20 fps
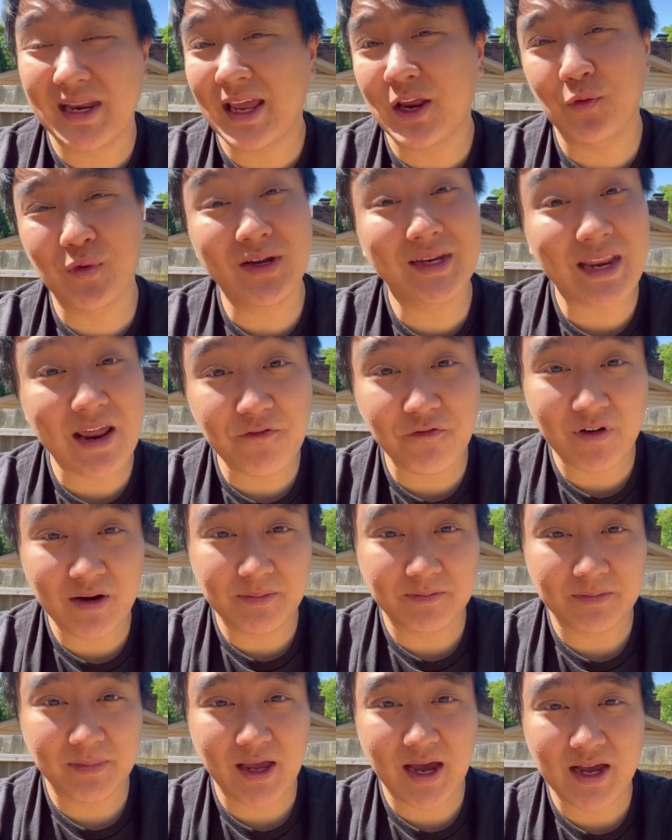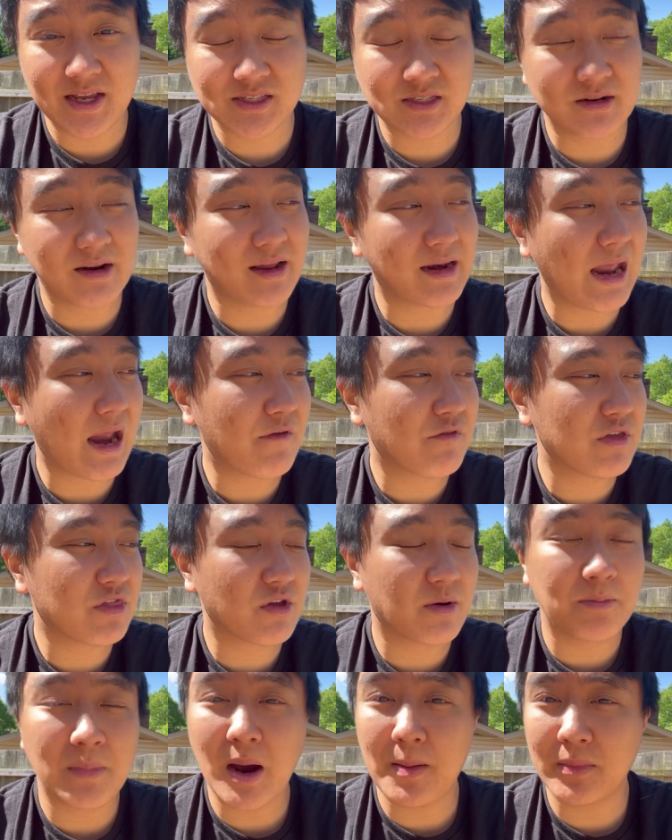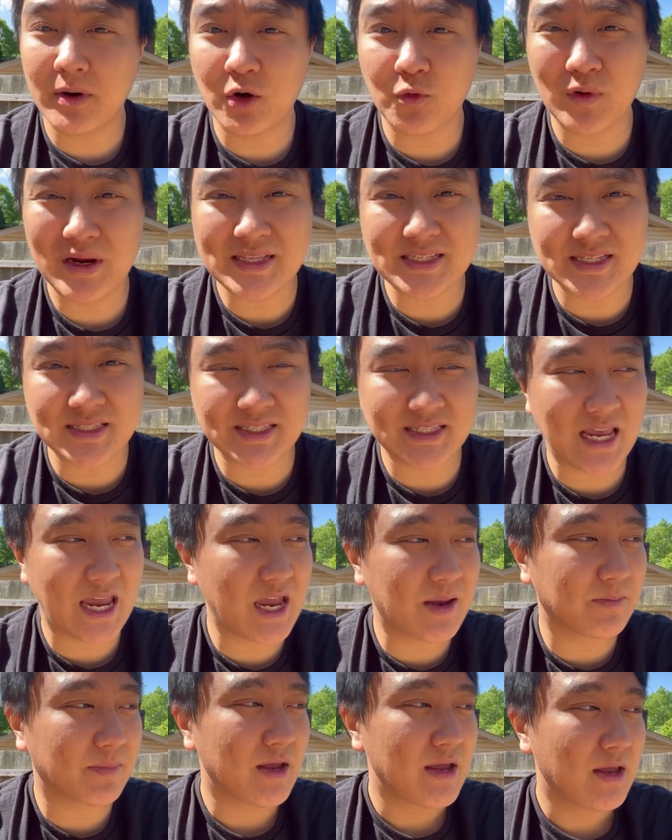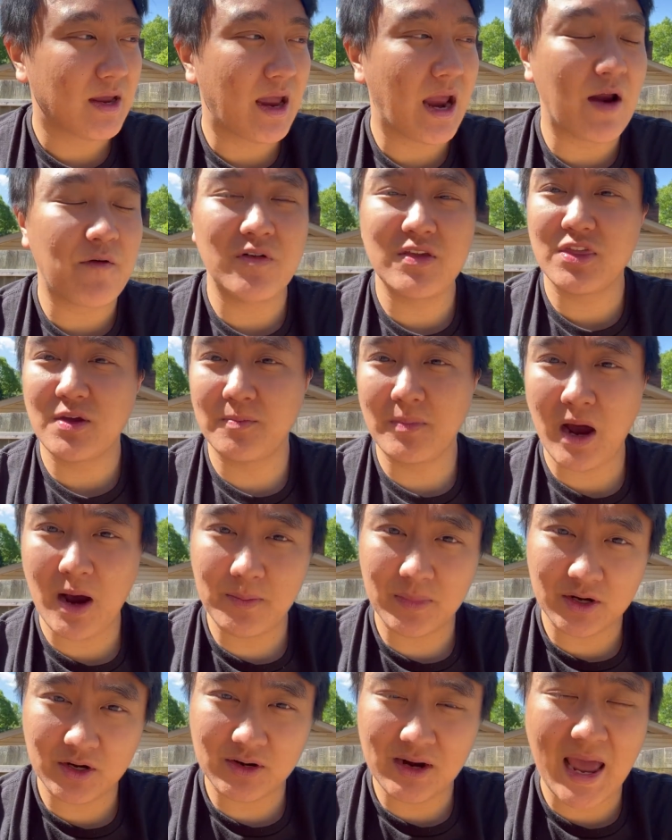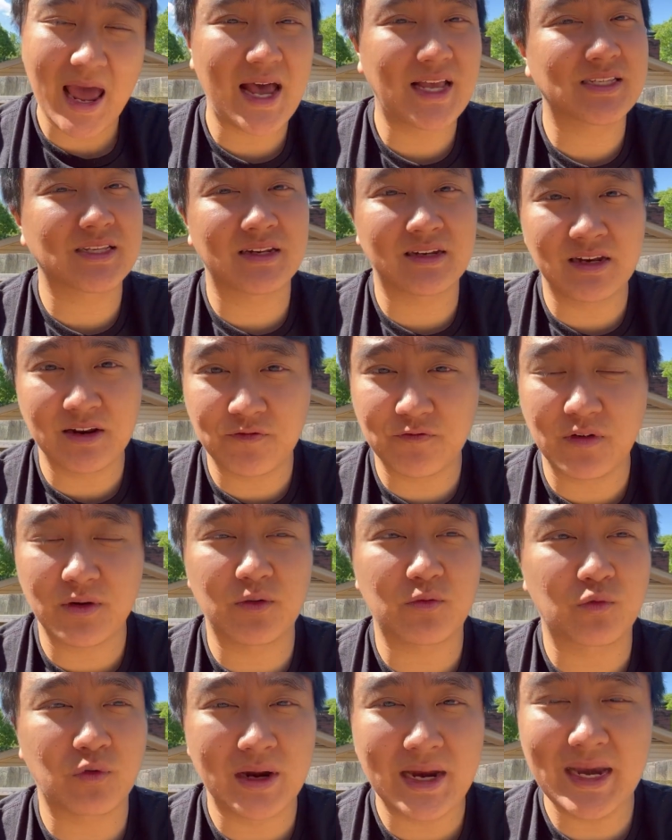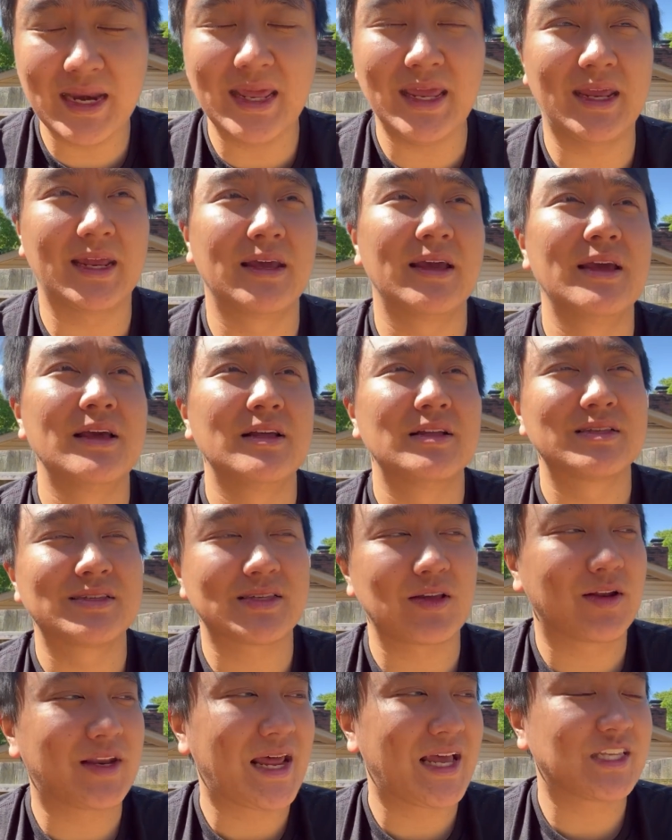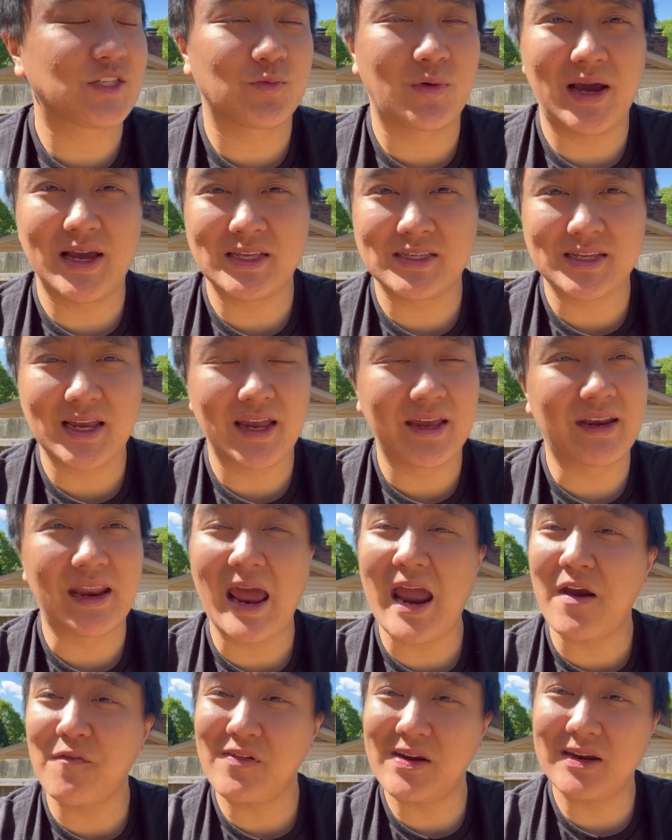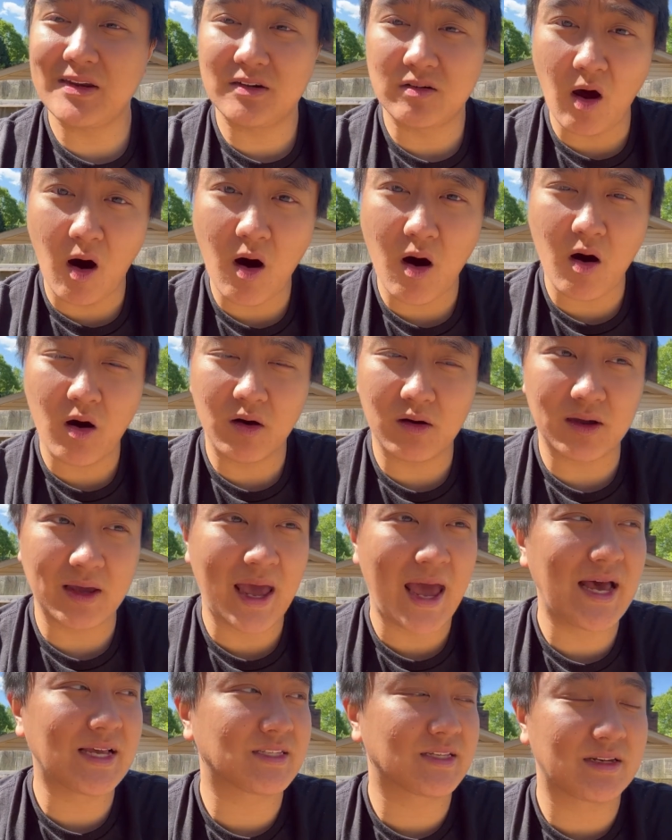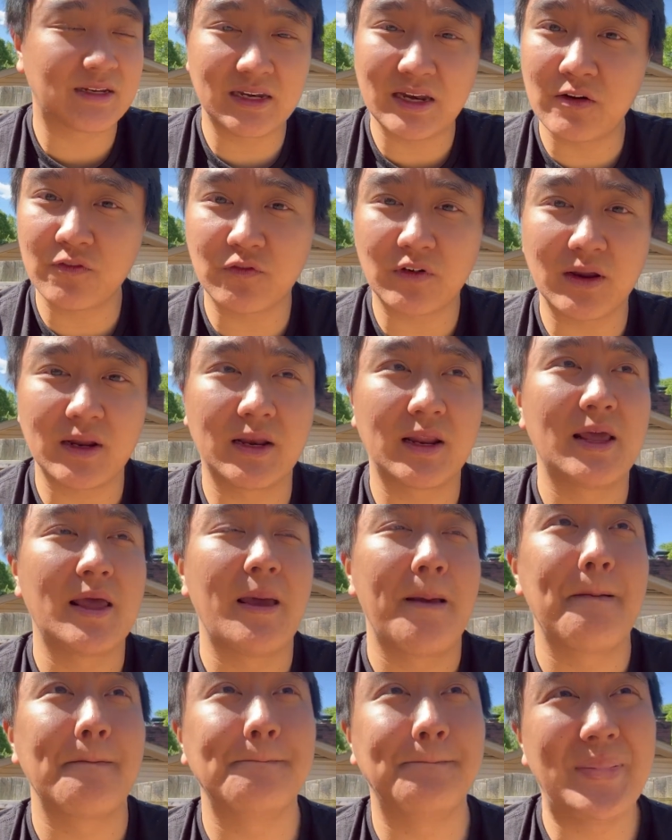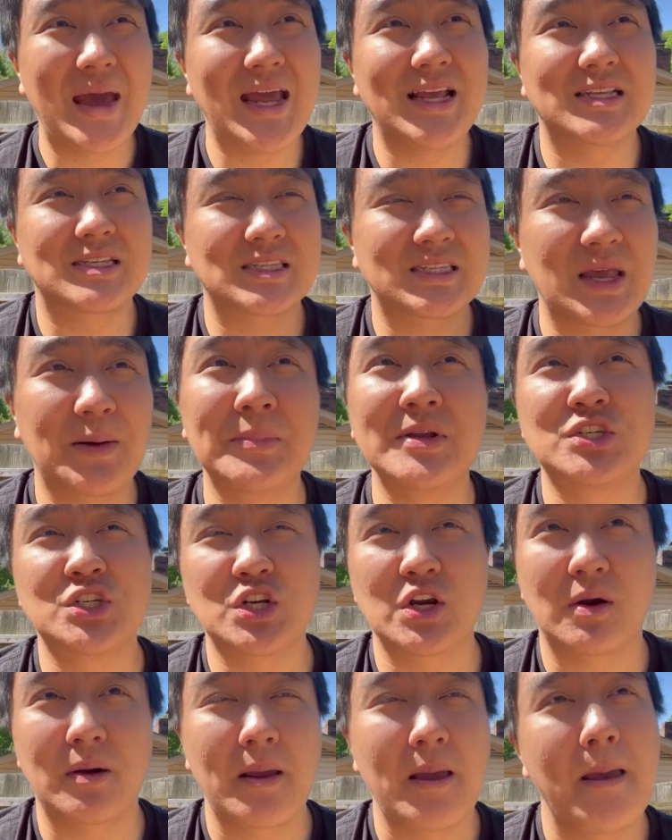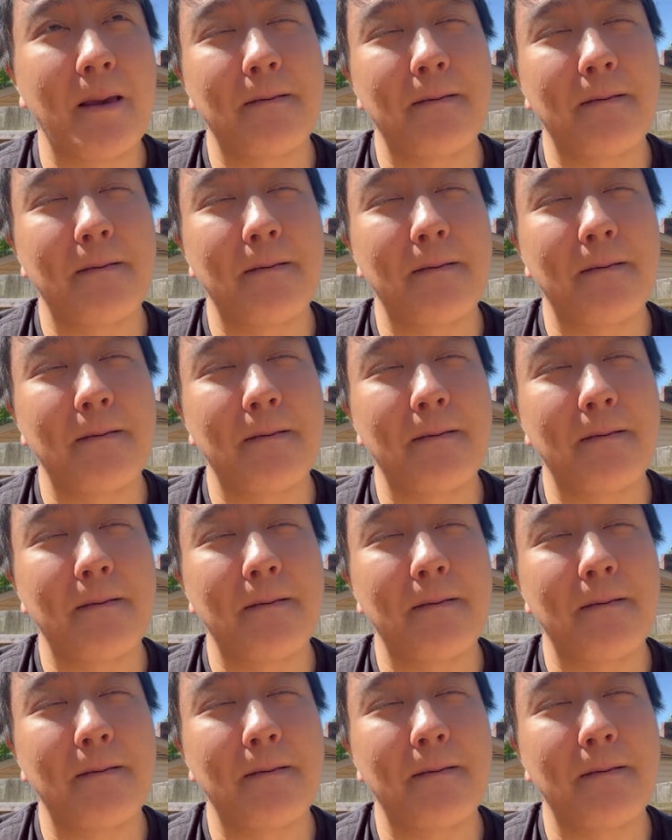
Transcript: They can read different, guys. Not every thermometer reads the same. Every thermometer has a different reading. So that's why I say, and every dog has a different base temperature.